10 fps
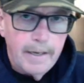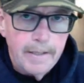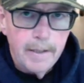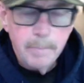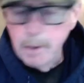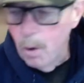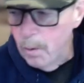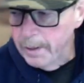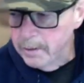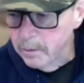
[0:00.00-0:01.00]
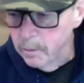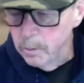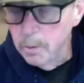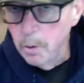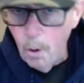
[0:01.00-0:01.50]
ended up going
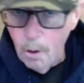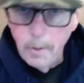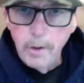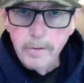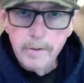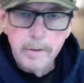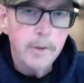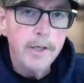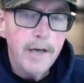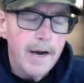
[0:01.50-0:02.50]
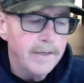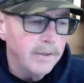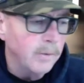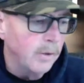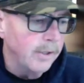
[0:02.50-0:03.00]
to normal community high
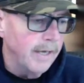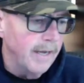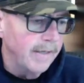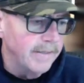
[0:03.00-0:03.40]
school again.